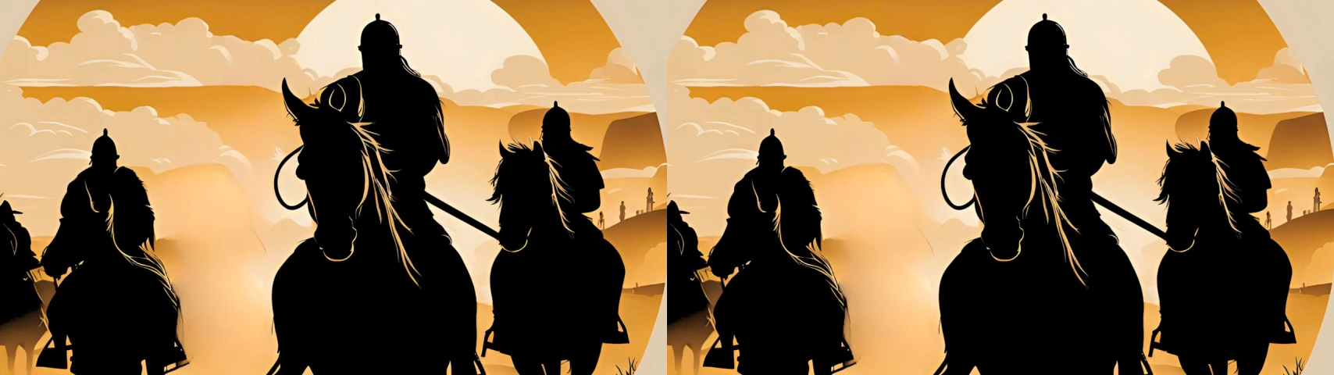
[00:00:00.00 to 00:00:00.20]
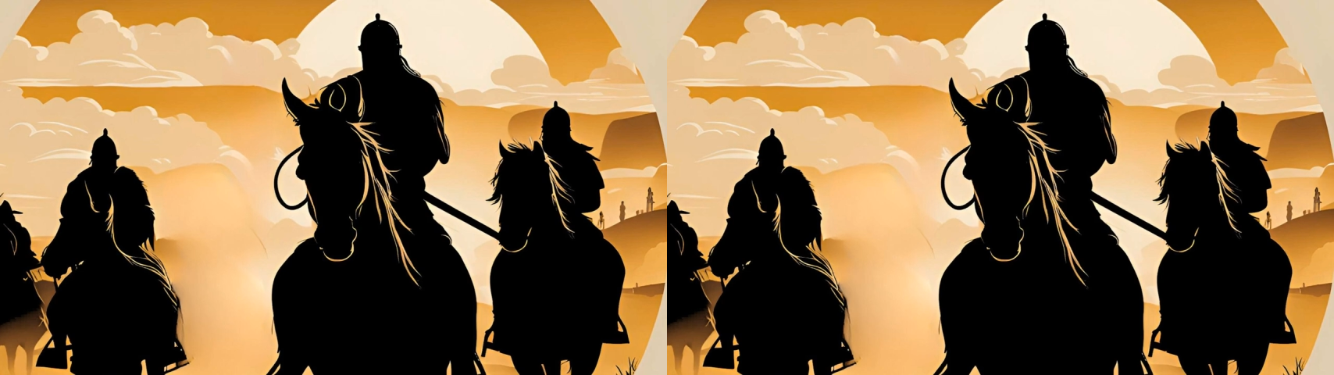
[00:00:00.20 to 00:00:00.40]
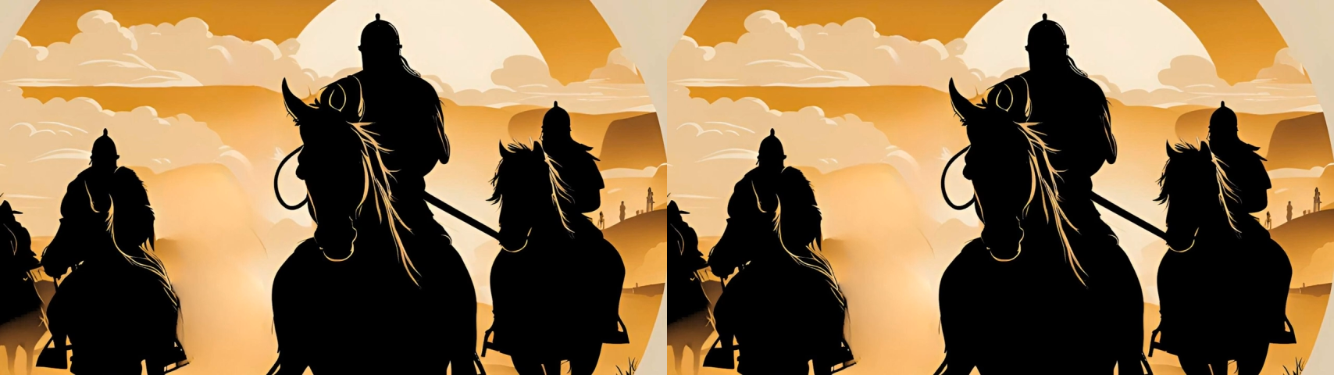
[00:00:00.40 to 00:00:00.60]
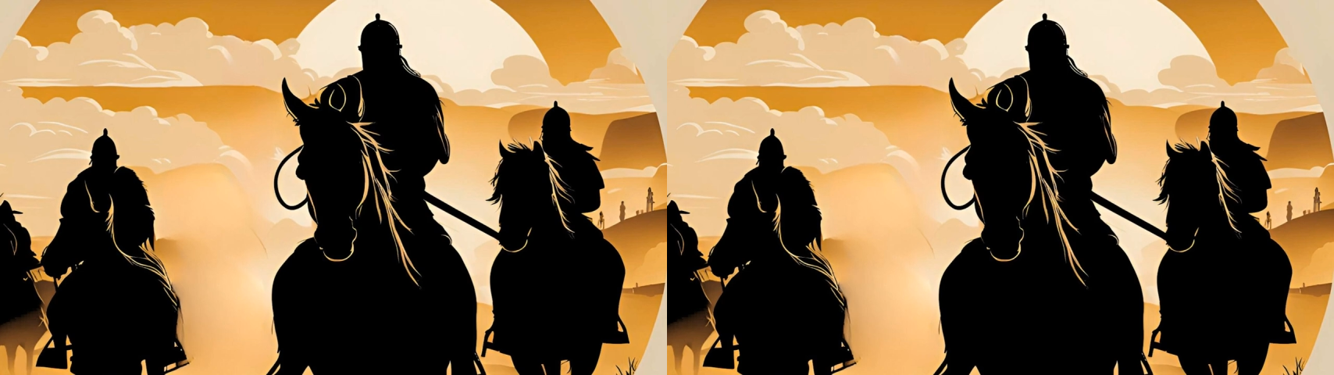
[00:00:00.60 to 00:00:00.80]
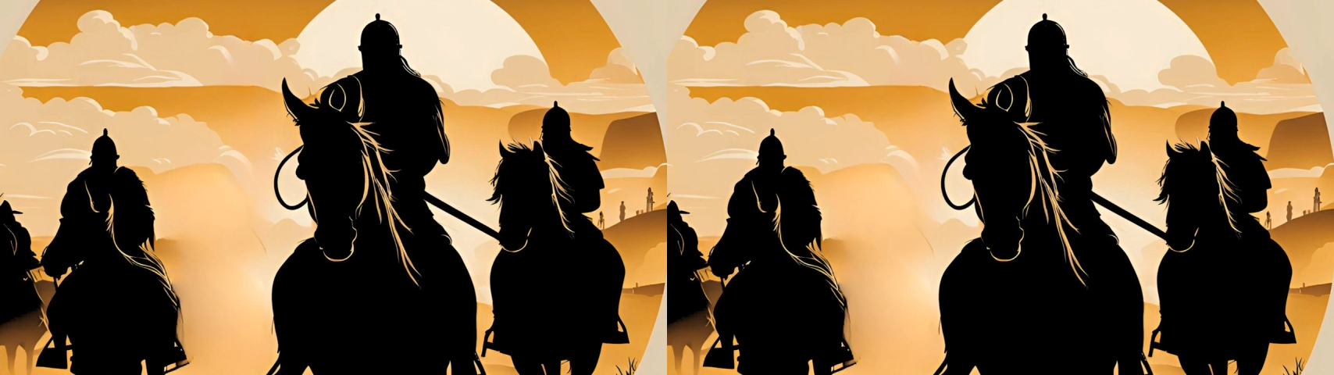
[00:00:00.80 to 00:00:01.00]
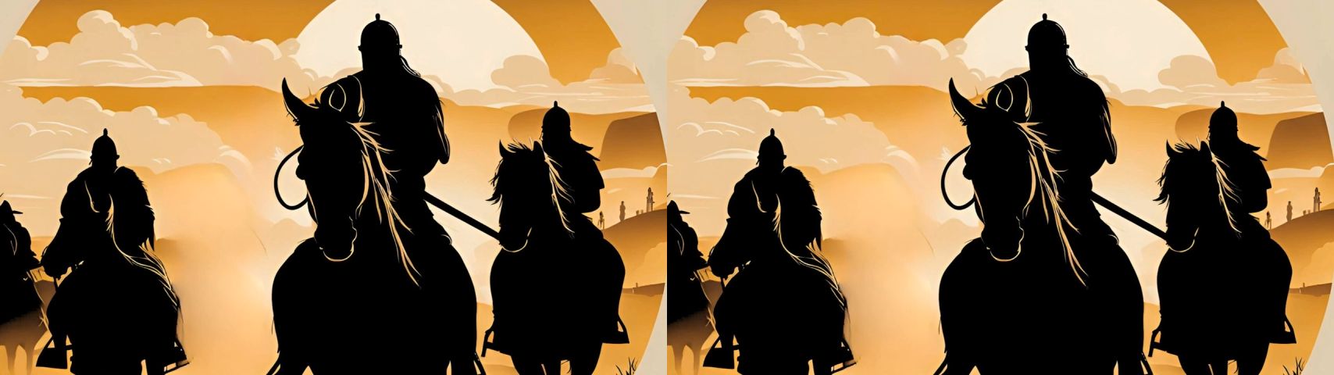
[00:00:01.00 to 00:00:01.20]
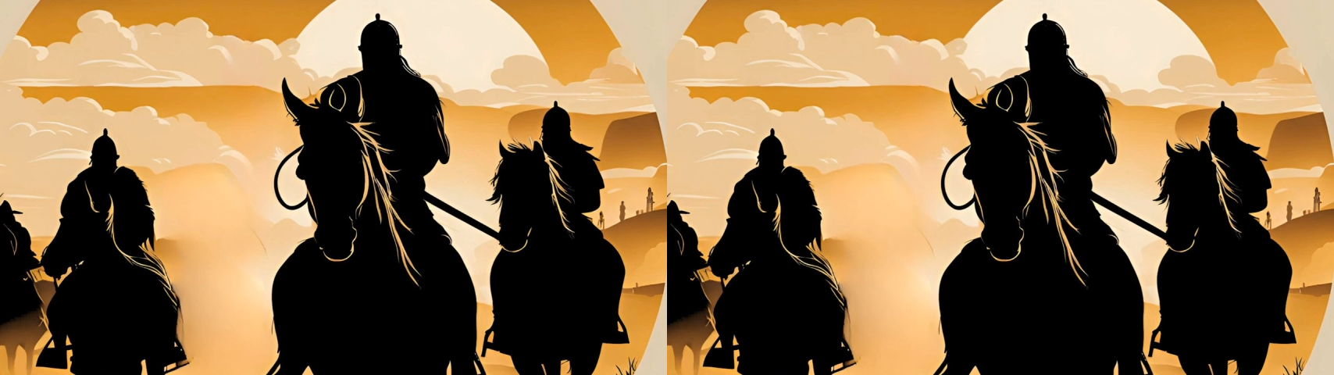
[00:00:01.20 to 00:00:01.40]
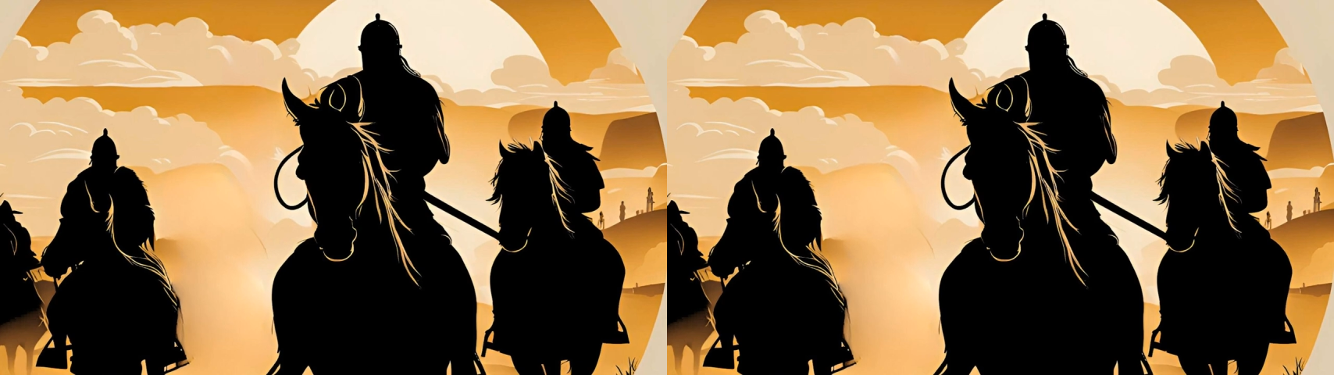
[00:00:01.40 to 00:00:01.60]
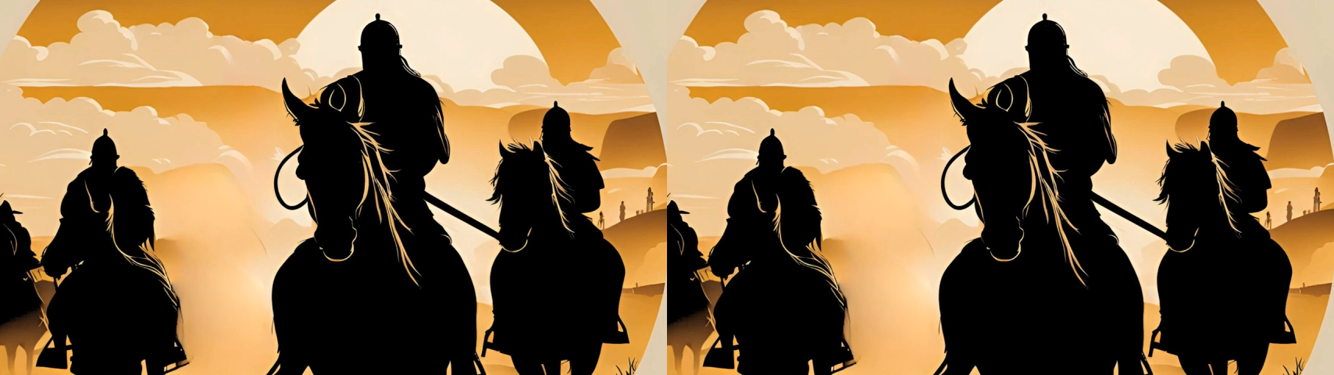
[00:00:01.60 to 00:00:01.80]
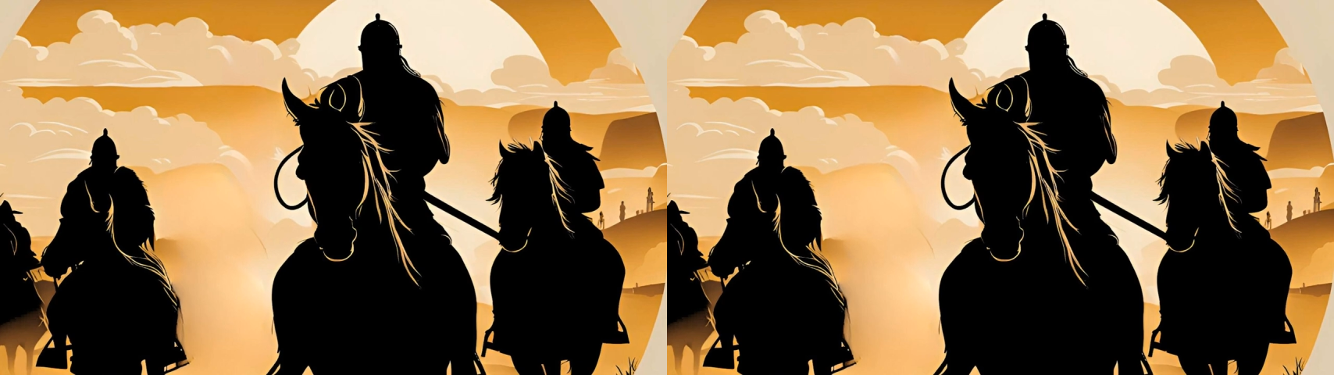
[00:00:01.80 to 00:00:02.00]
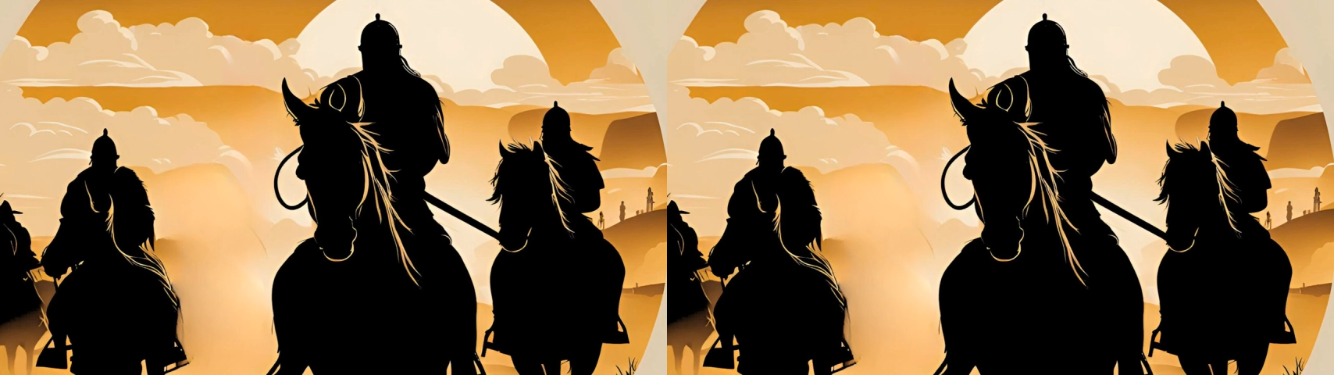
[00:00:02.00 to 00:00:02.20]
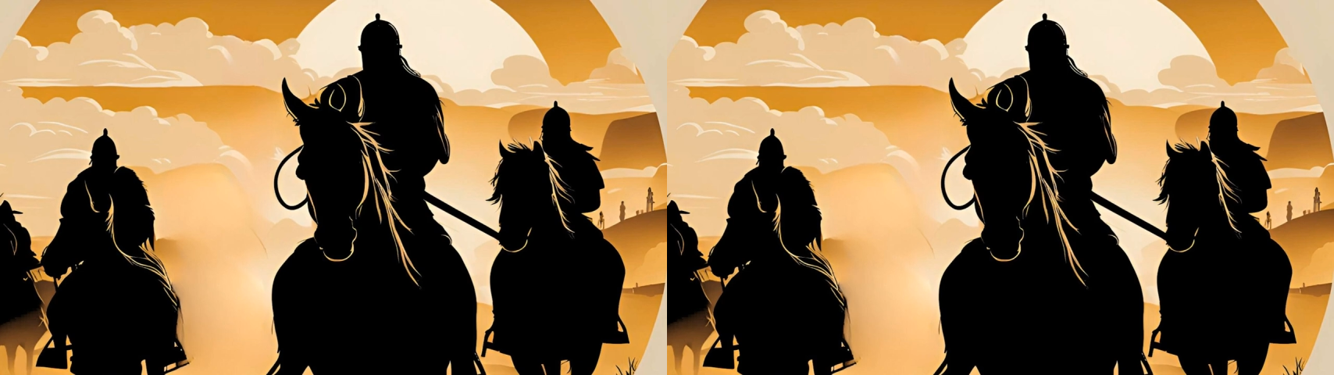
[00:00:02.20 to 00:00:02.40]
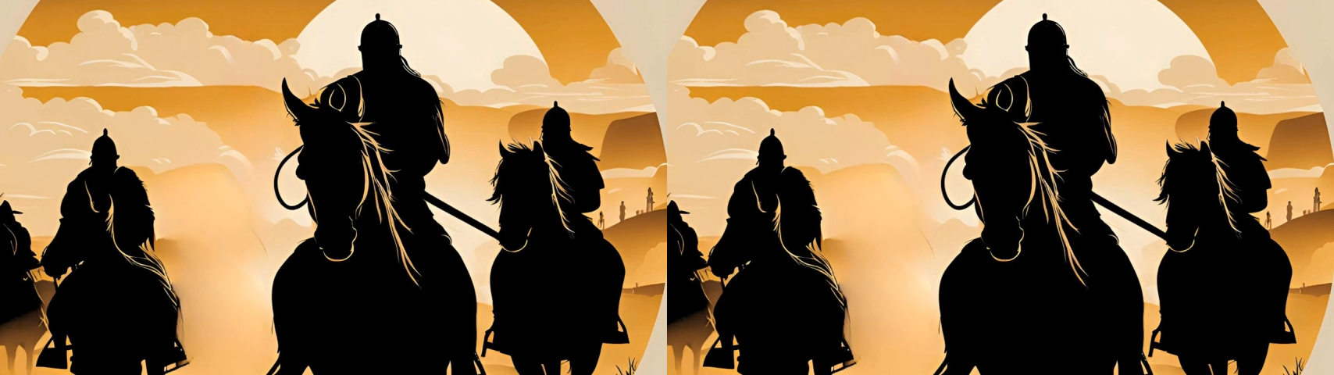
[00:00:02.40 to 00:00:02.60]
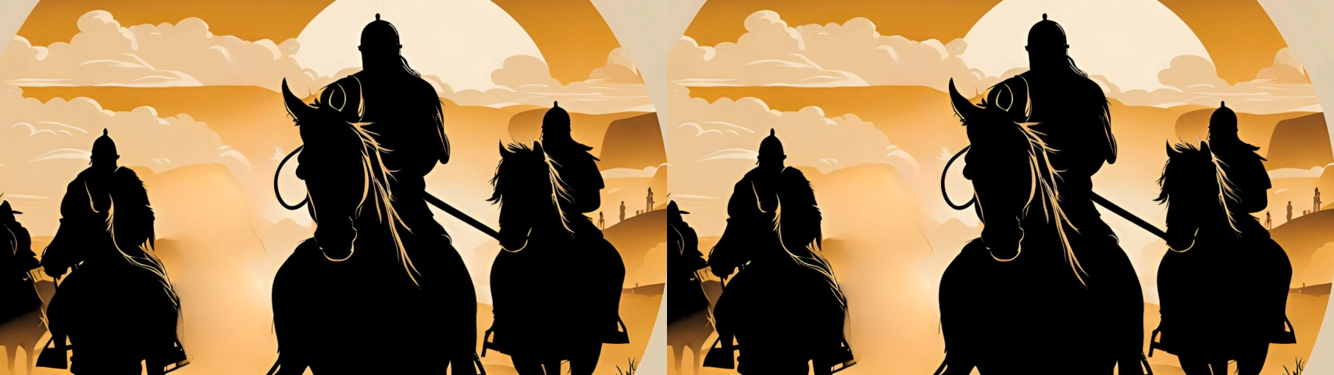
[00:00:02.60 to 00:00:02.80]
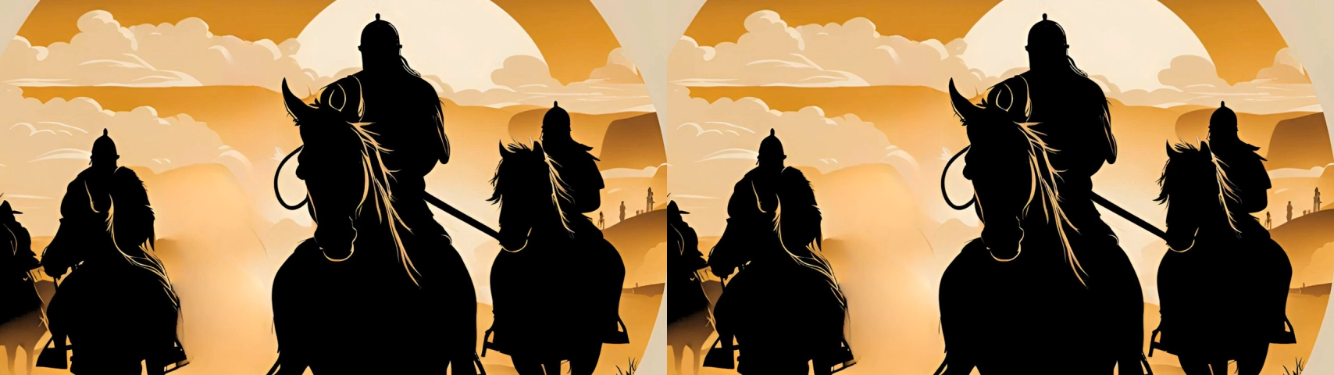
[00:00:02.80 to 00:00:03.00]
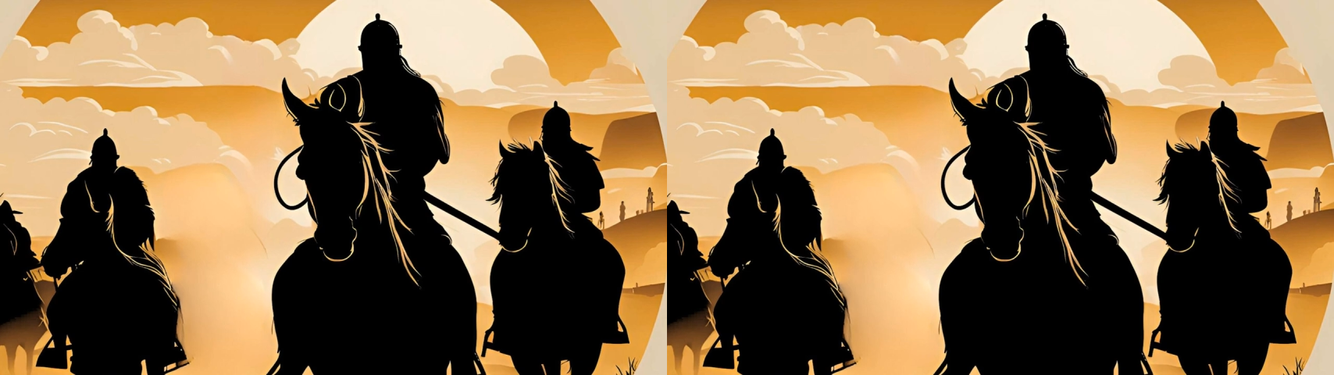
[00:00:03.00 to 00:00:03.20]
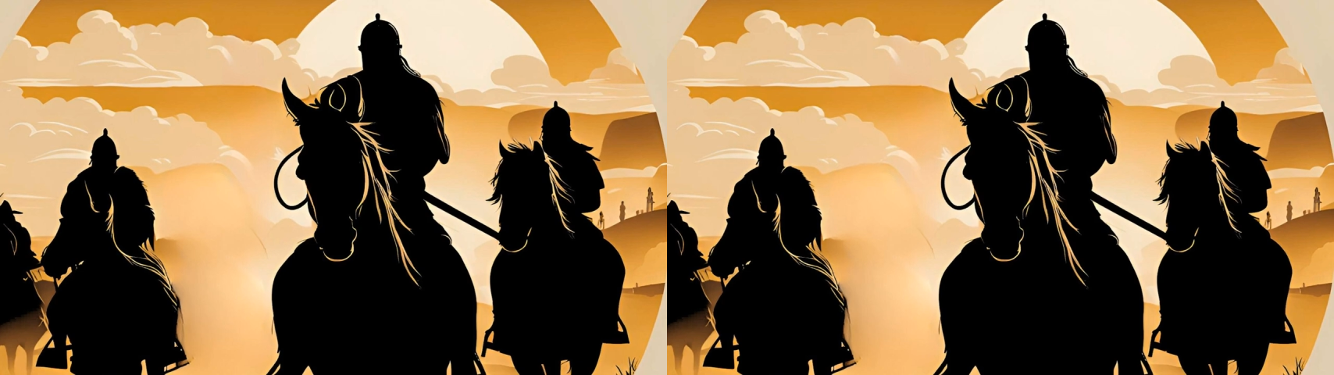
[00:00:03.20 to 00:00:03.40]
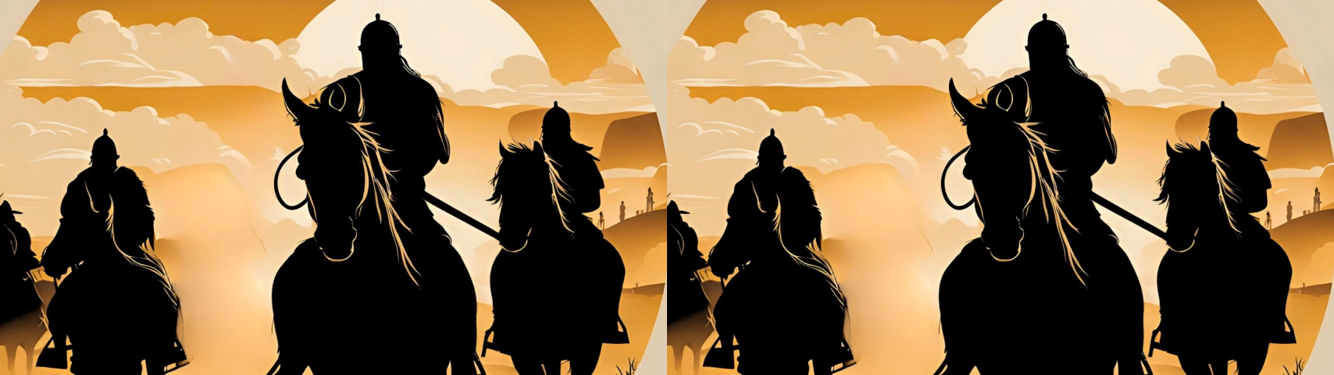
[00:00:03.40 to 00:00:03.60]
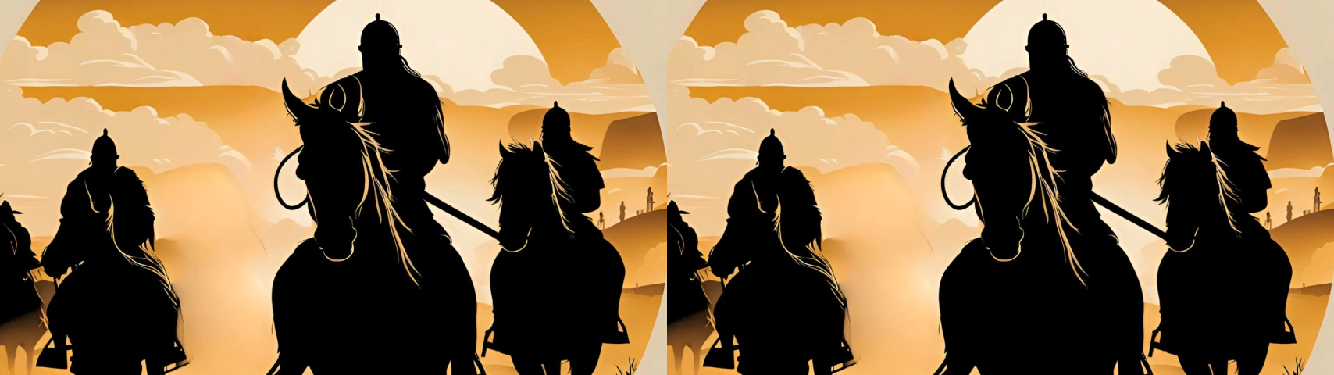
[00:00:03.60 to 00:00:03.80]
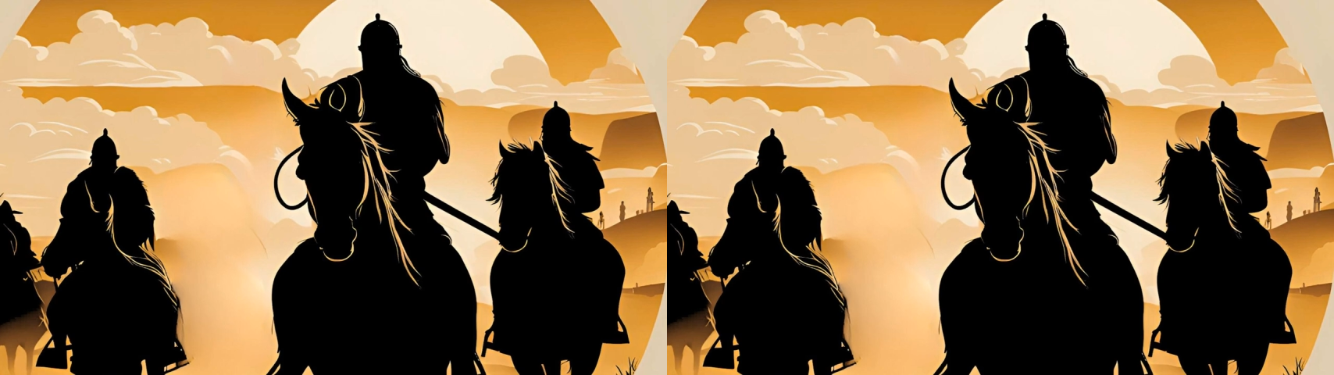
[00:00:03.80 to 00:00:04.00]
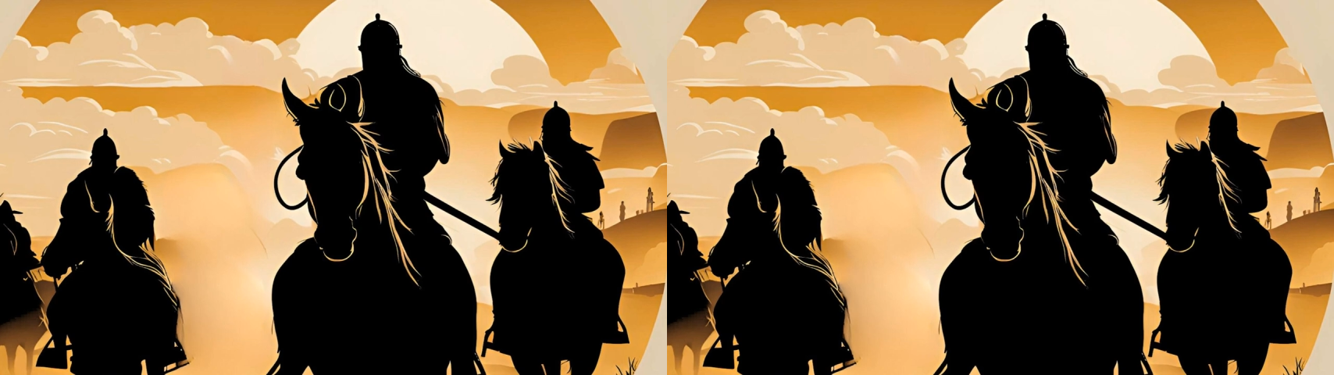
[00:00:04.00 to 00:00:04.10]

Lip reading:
No face is visible, so there are no lips to read.